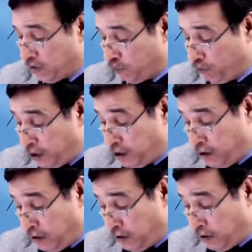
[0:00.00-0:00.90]

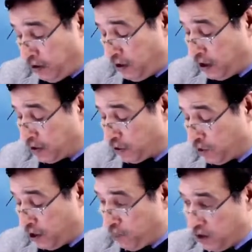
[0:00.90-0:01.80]
Within next
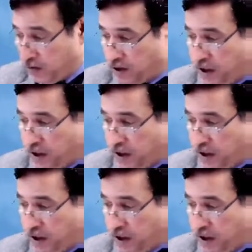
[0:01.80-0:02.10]
12 months.